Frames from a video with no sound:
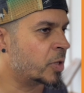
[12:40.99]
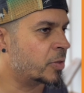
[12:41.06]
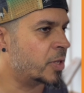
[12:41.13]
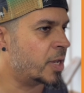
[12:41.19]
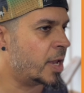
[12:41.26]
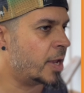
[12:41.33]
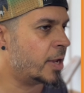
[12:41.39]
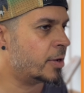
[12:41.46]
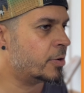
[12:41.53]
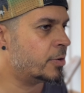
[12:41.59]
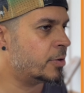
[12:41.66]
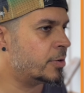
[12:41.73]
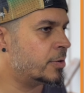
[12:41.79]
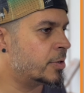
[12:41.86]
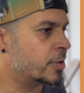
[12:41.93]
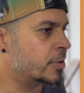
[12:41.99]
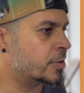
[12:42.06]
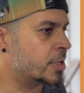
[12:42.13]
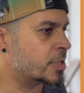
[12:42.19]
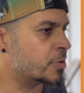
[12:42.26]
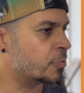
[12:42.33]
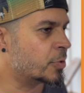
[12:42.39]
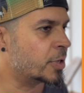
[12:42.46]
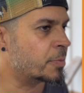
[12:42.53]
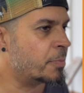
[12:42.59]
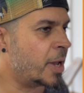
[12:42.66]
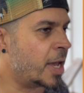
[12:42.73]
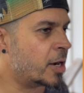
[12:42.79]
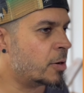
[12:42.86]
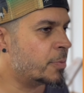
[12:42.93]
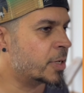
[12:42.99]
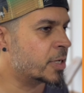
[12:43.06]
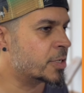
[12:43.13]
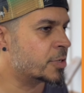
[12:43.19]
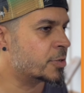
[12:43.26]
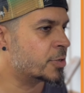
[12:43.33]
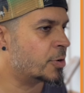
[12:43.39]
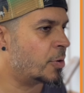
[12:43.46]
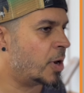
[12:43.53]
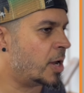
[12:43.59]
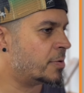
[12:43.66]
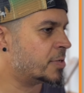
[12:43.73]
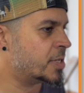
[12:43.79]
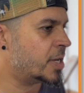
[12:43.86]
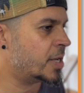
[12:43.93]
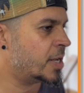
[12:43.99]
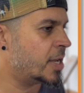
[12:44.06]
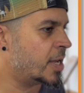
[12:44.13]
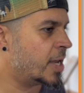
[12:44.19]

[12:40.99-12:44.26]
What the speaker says: The angle doesn't really matter because there's no offset,